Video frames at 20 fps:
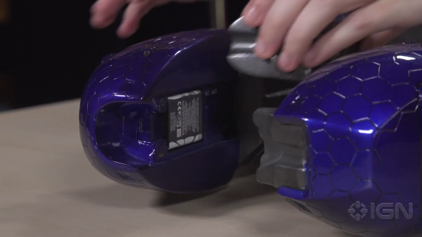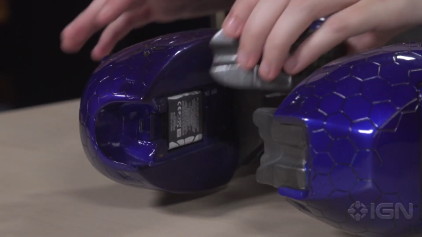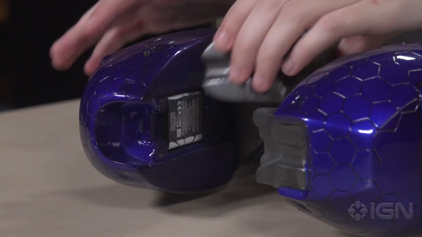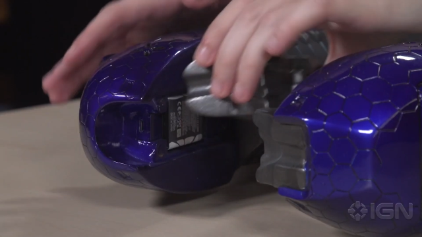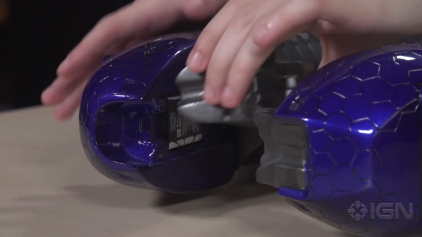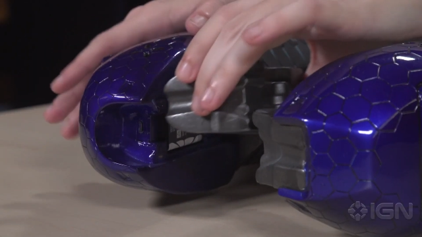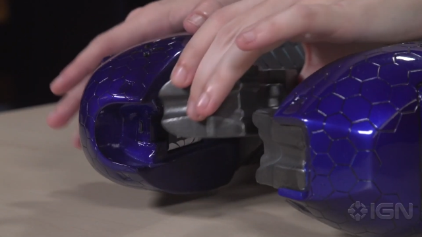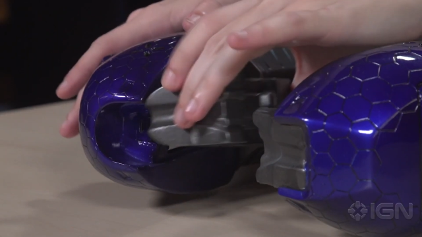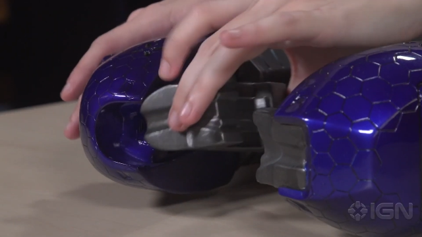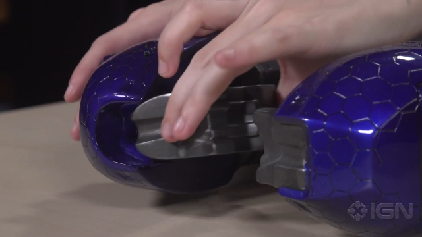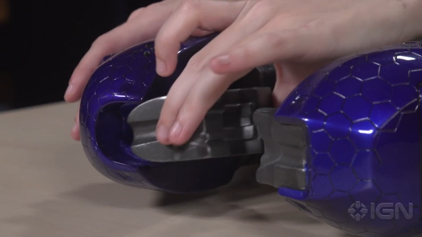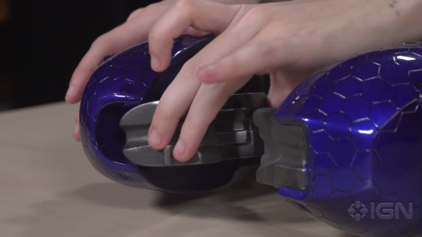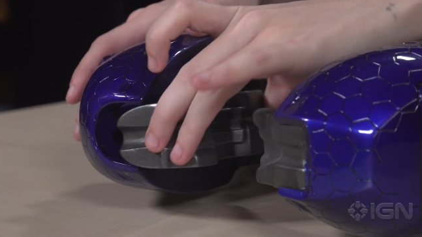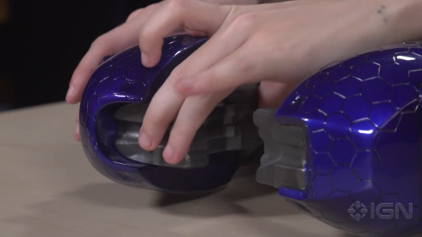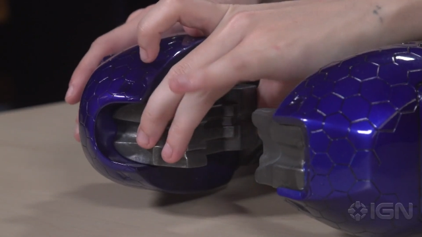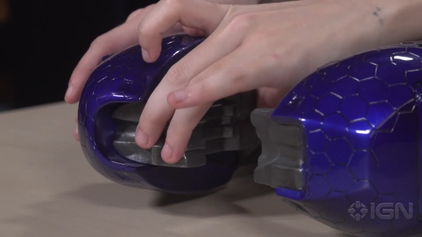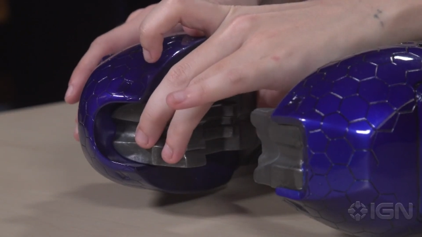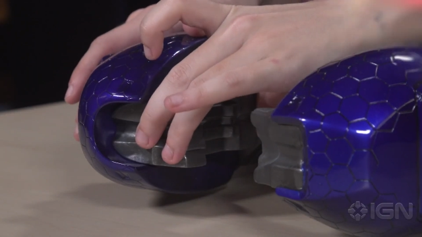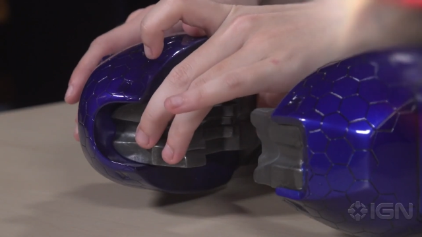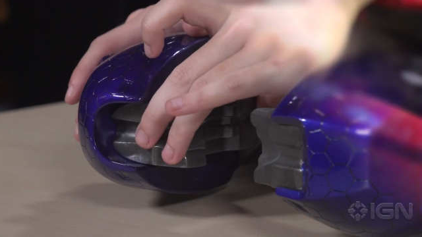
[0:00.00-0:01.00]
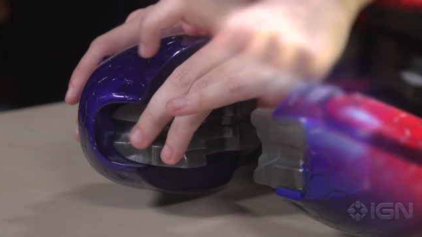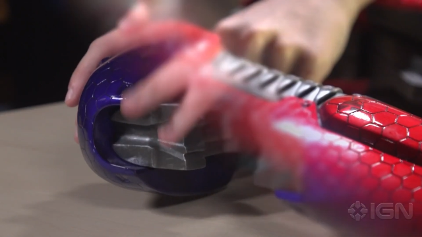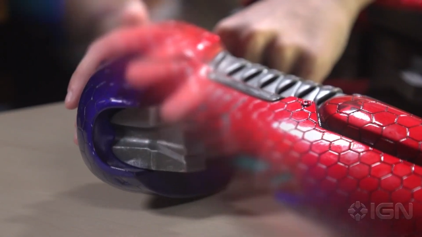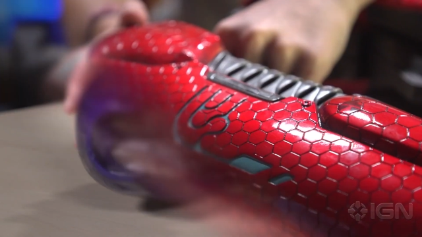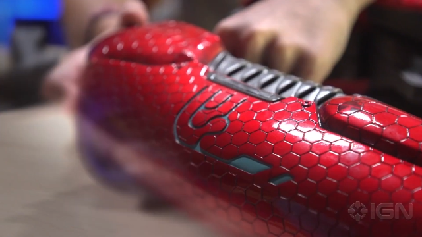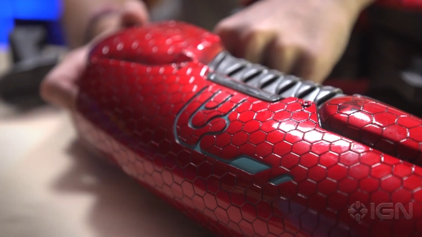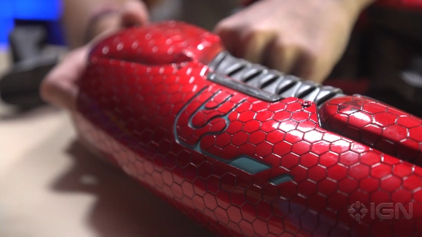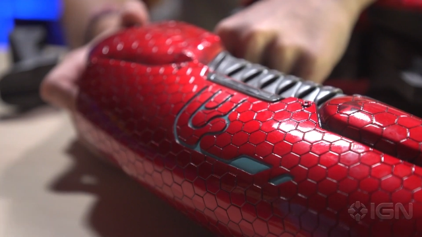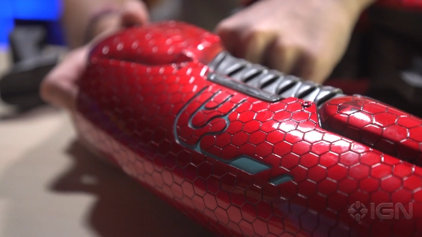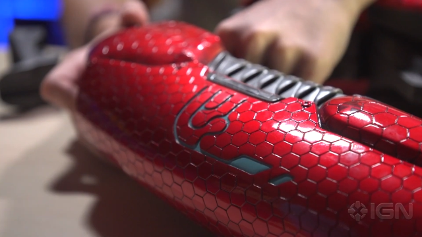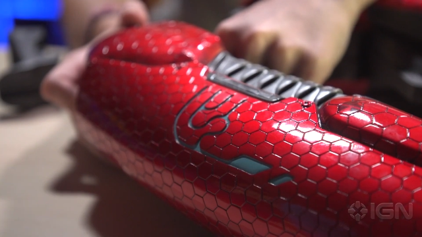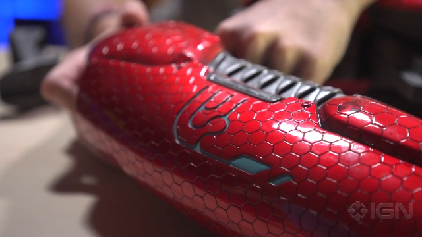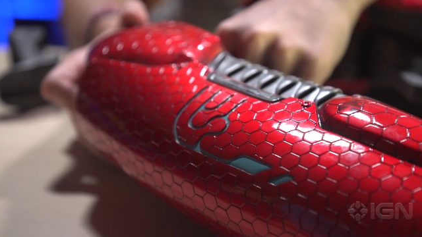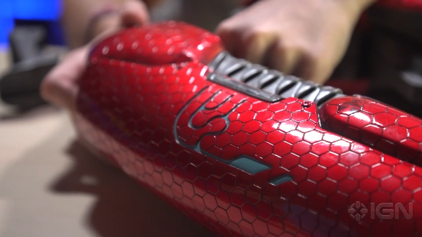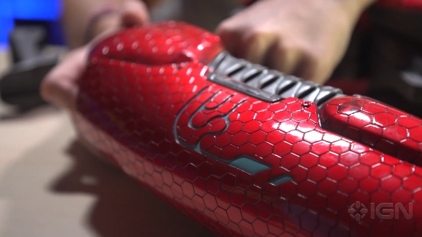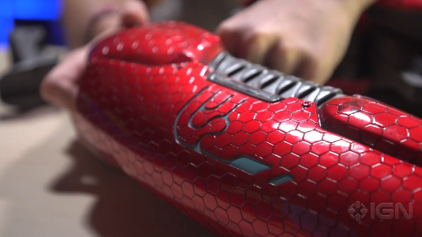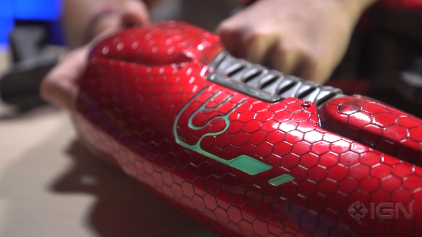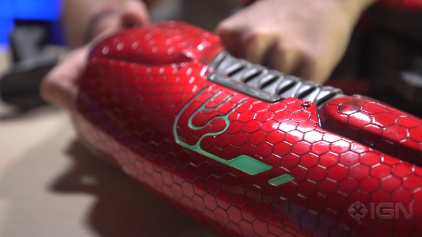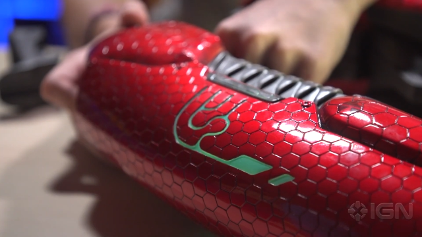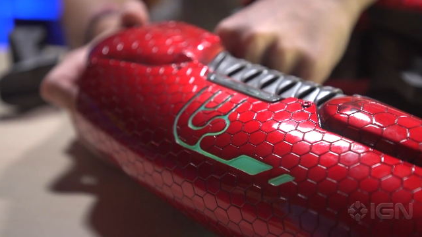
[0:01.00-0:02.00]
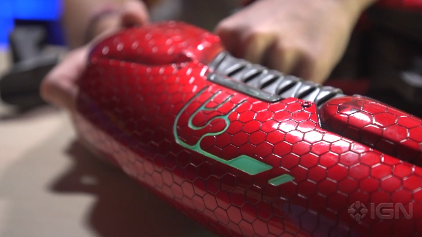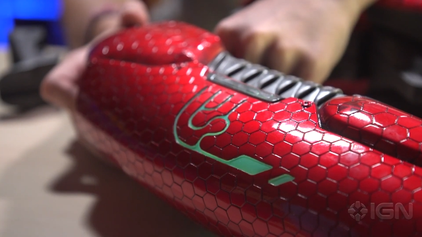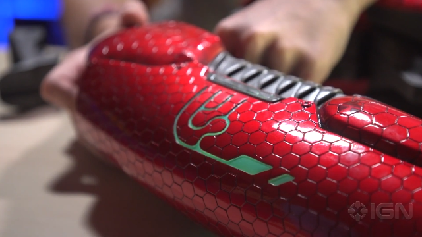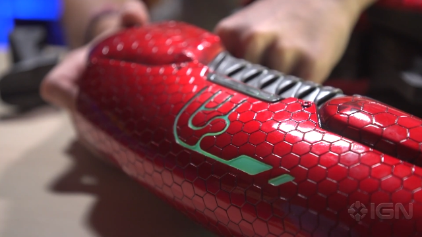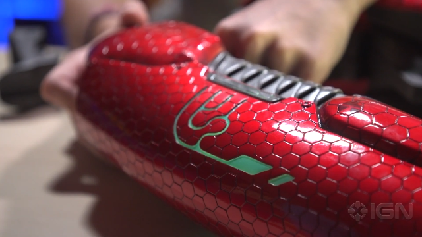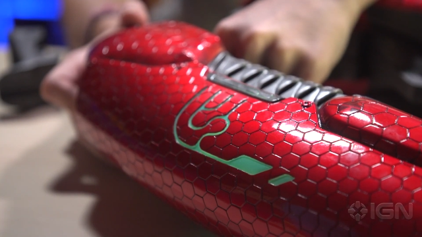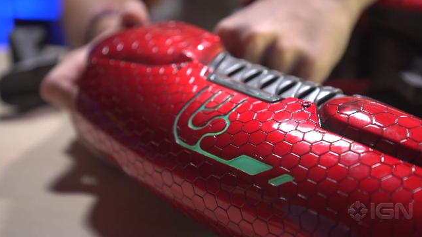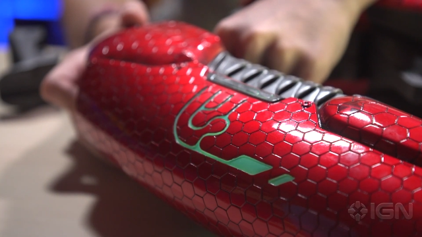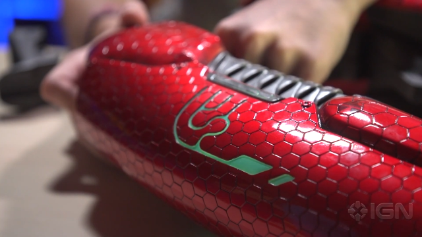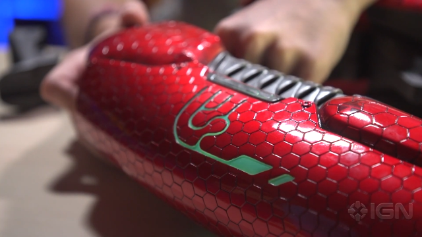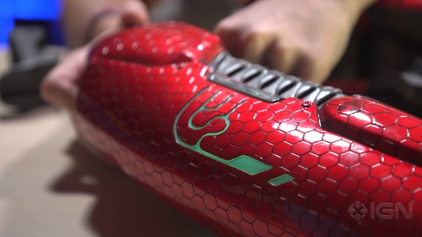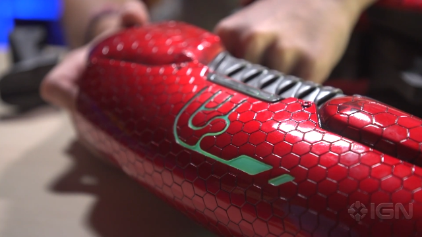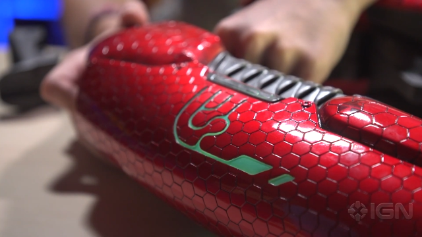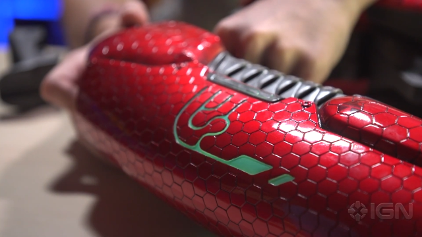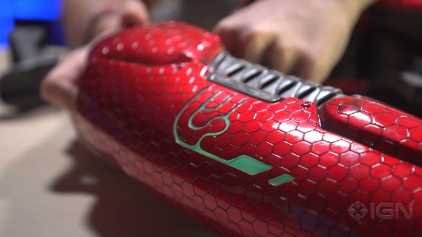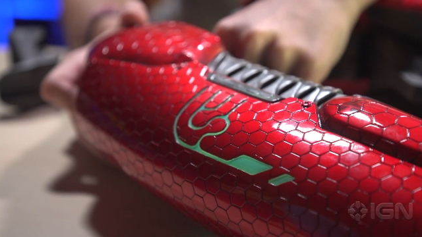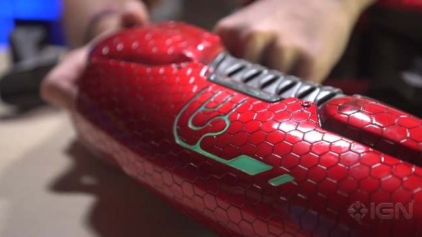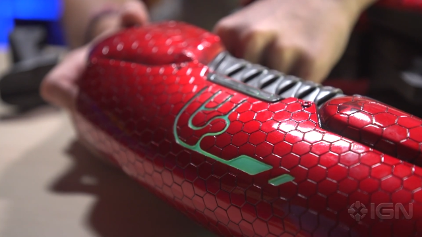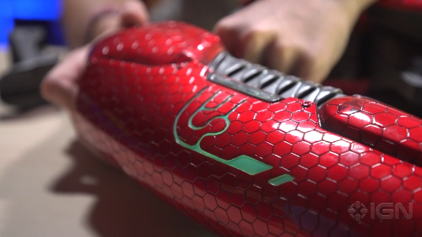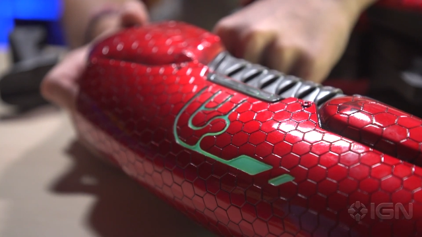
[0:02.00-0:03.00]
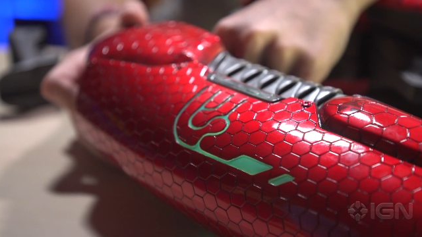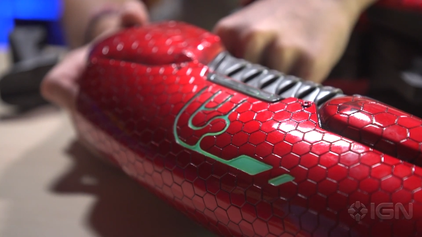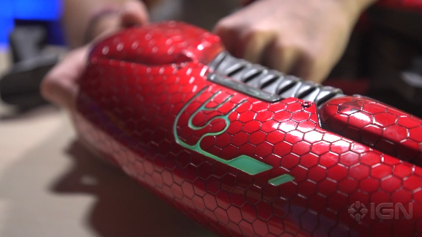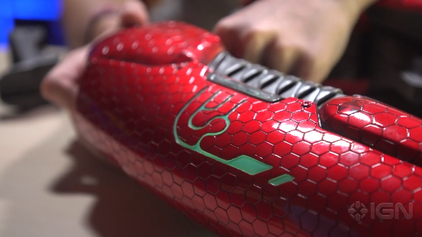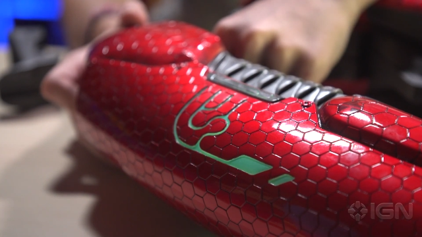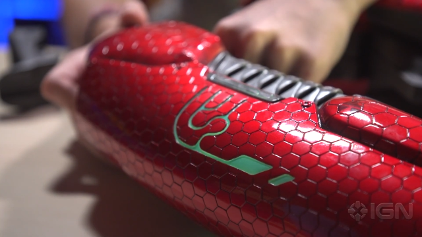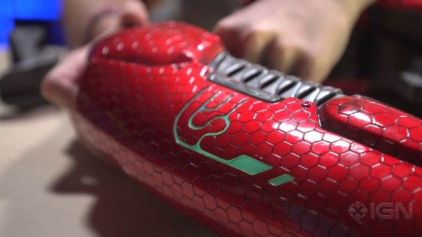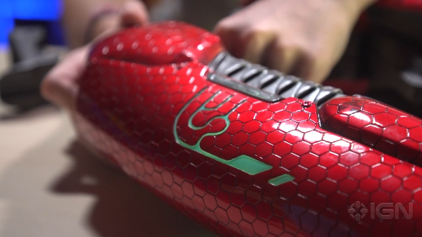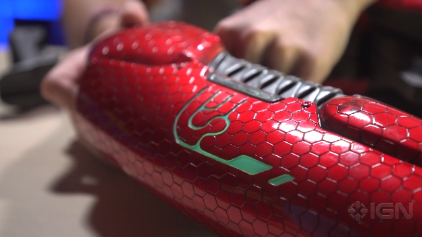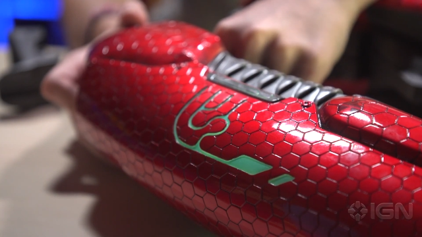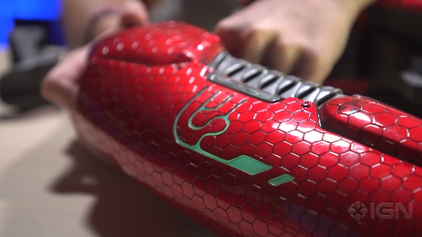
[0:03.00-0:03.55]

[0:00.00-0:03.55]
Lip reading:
No face is visible, so there are no lips to read.